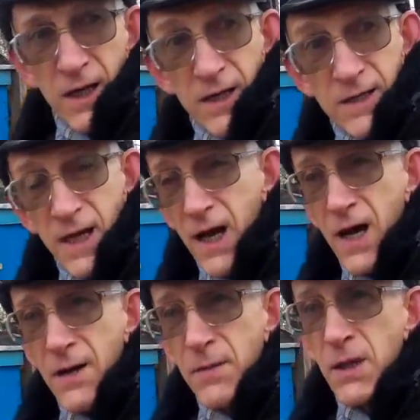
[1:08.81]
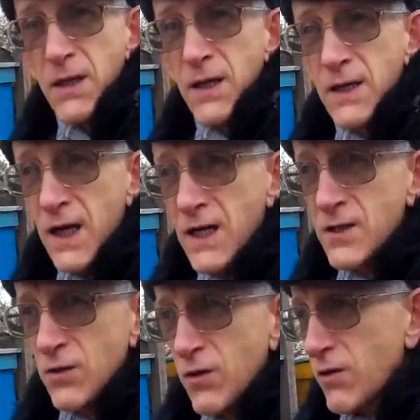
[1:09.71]
some kinds
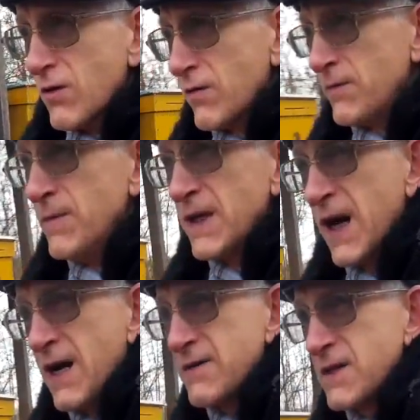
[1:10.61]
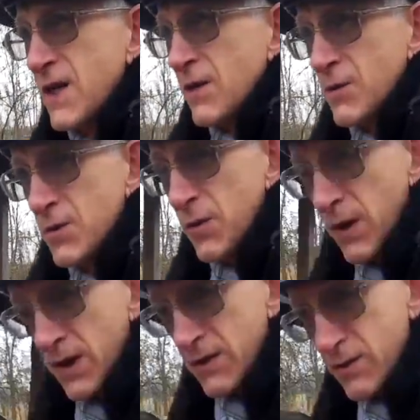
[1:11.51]
of beehives which were
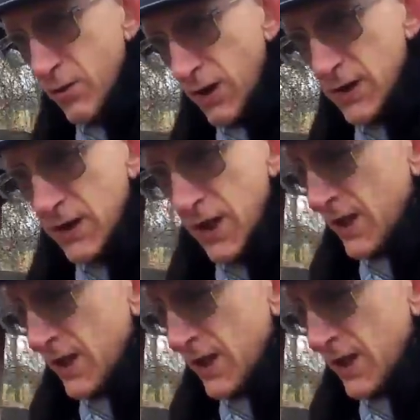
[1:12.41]
constructed,